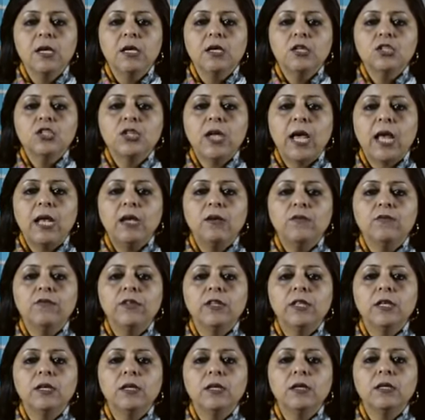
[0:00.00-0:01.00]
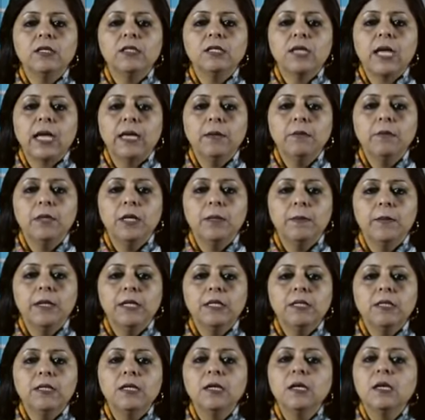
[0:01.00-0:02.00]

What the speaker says: shall within a time limit